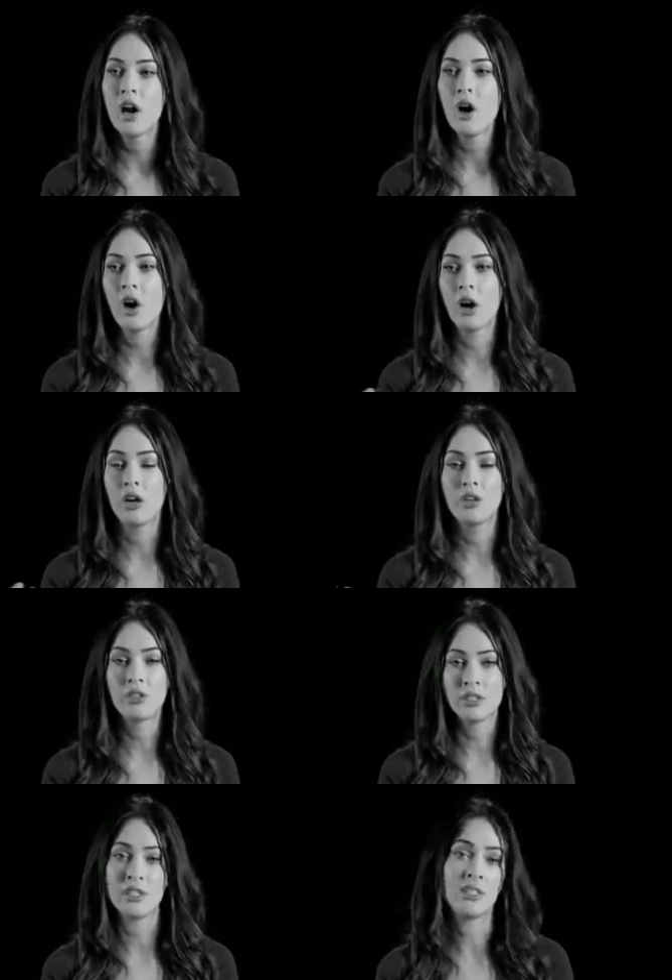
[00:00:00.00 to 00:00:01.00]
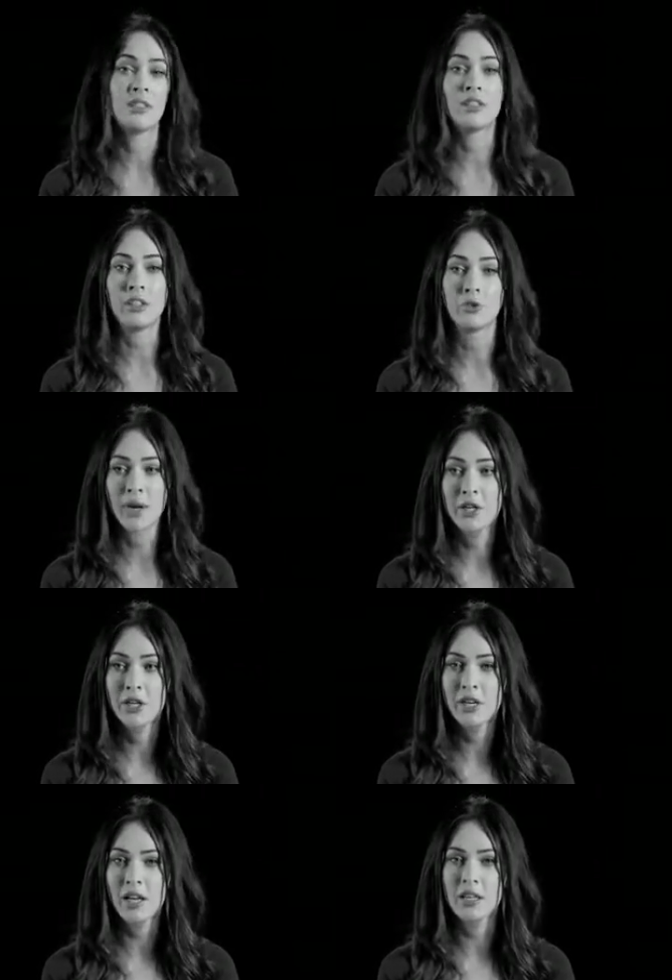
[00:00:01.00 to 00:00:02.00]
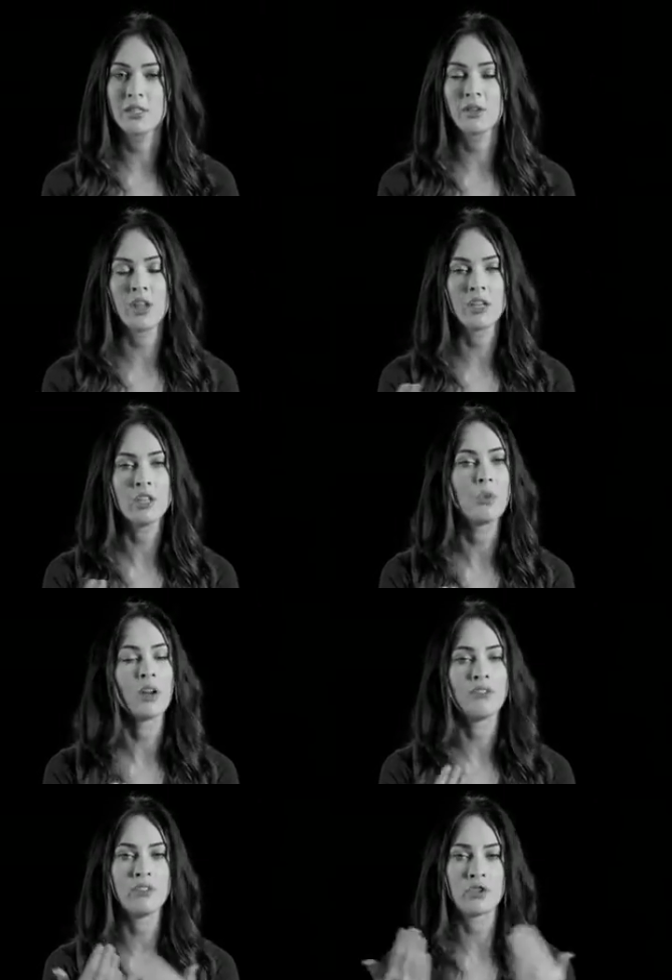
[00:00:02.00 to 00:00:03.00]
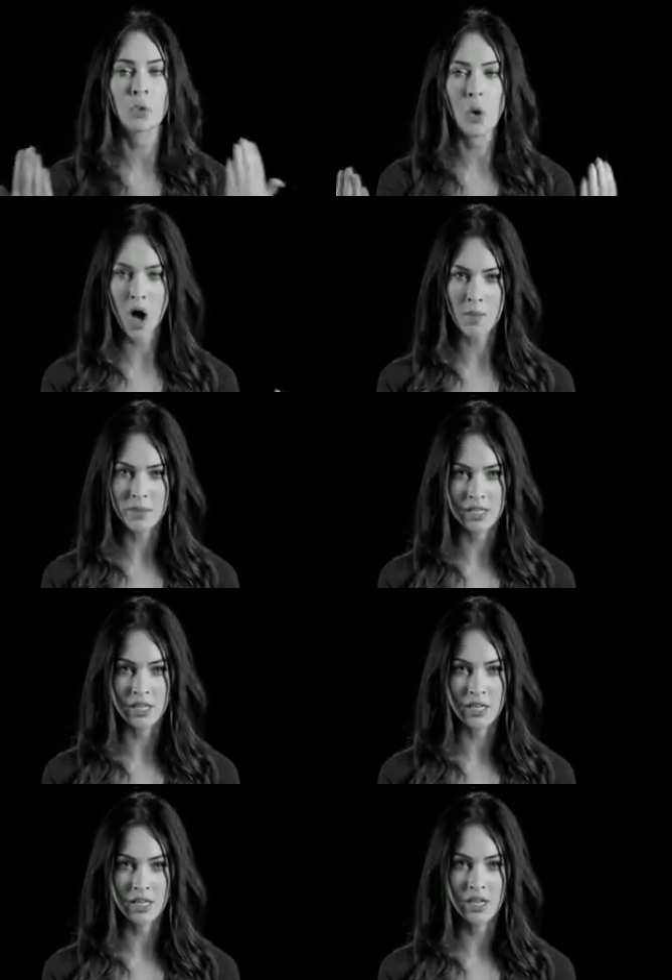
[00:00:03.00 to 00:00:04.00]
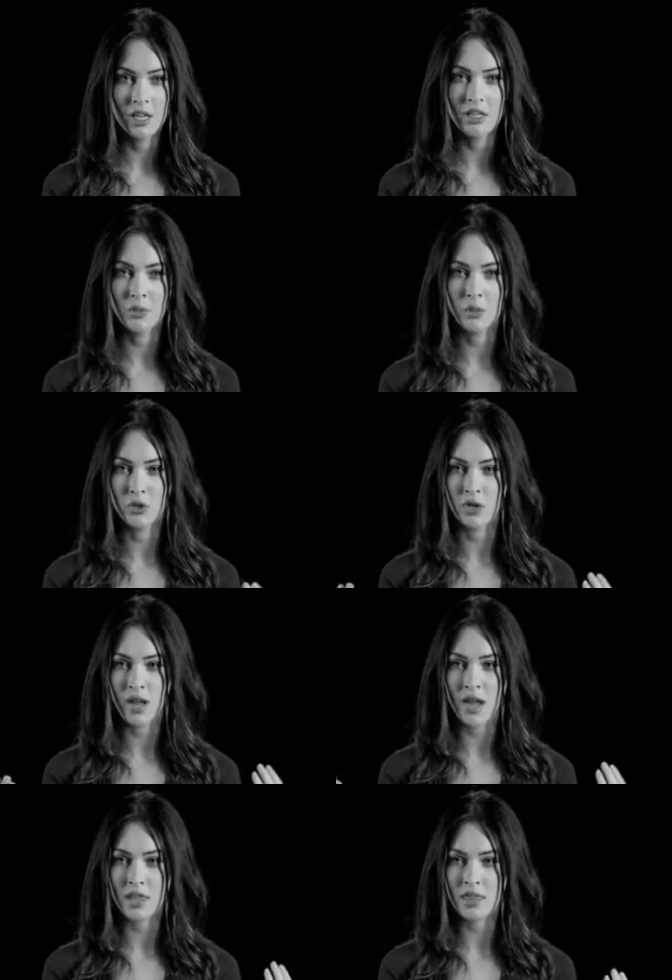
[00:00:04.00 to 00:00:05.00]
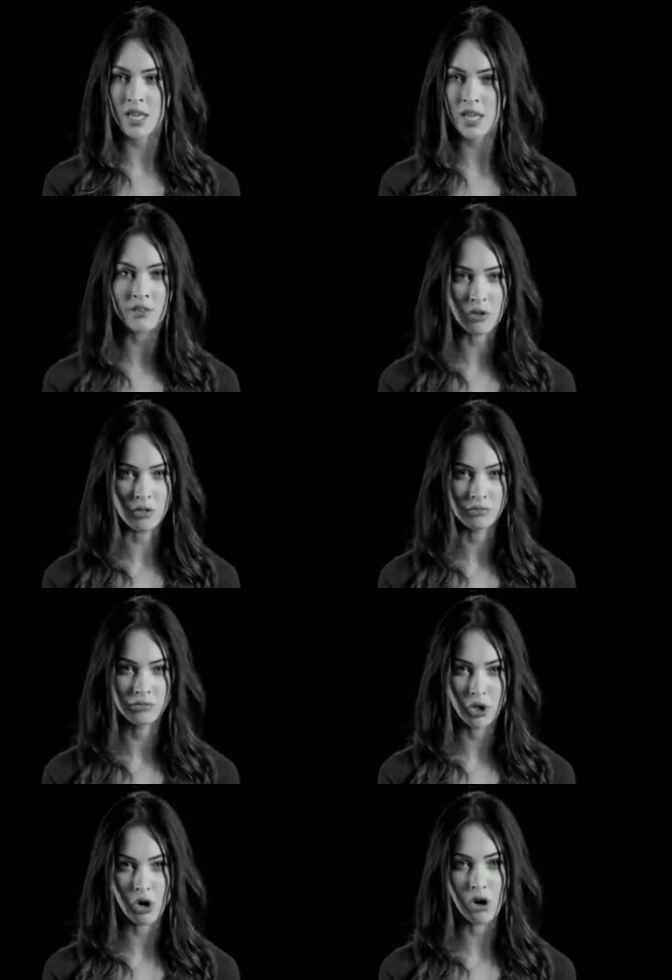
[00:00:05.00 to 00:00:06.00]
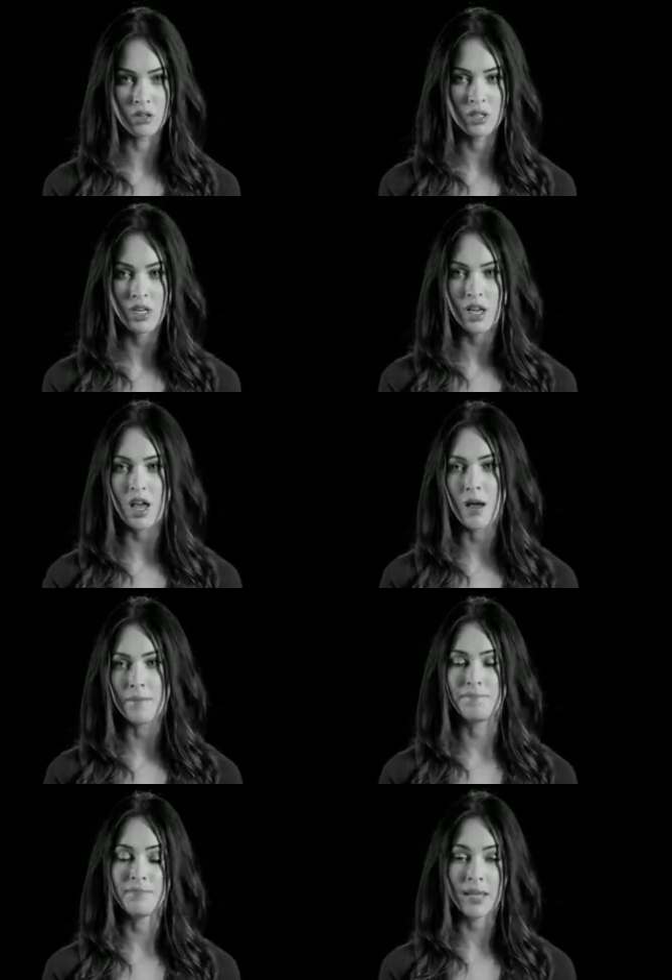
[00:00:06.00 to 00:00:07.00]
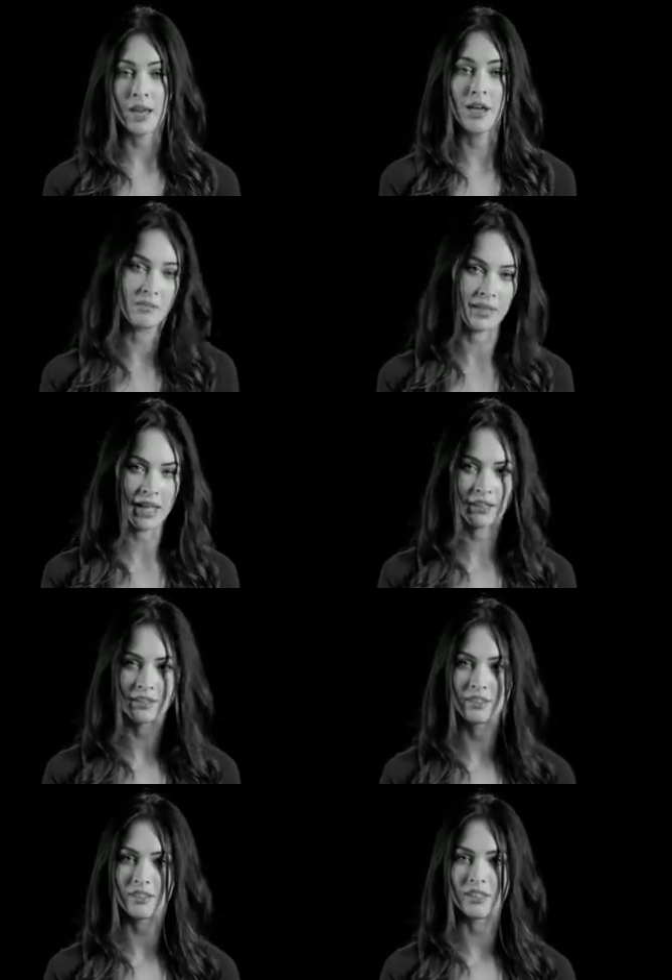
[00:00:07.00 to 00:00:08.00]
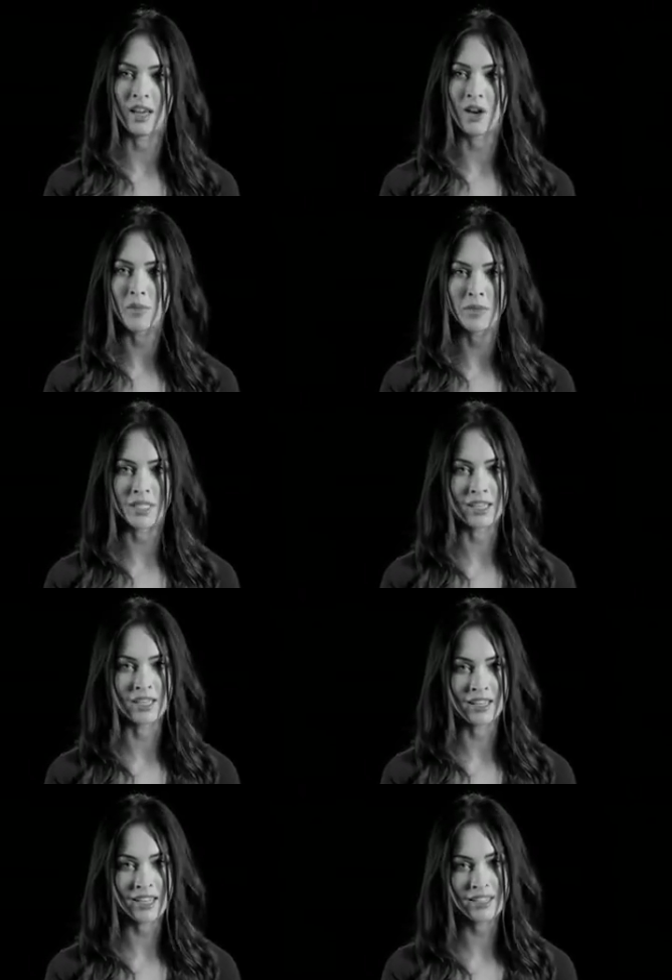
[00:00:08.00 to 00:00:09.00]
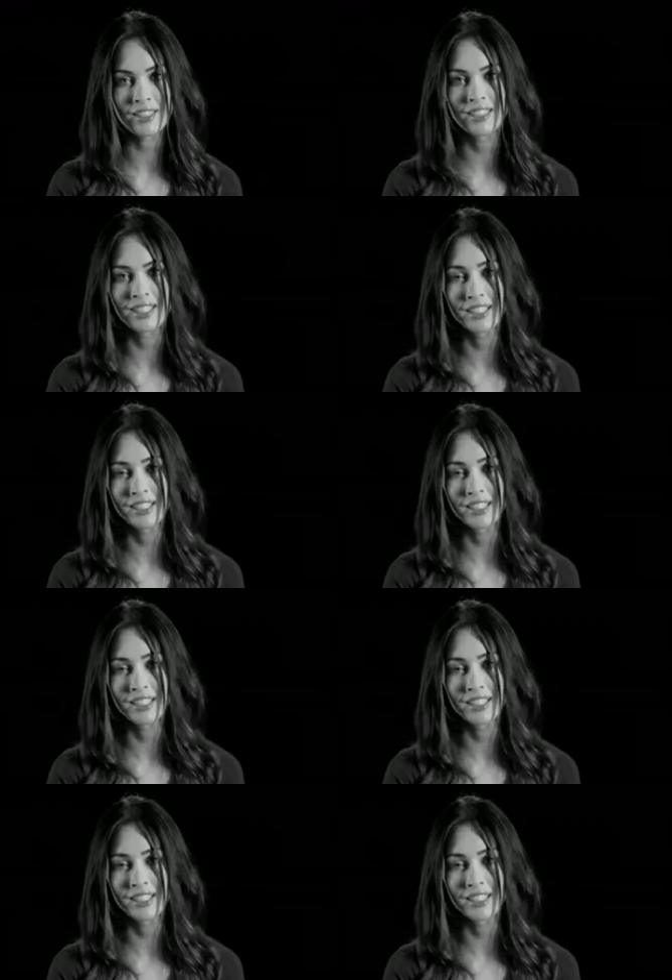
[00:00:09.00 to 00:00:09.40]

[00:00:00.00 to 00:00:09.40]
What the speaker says: are statistically greater, and so then you want a visual opposite to portray the evil girl, and I am that opposite, I guess.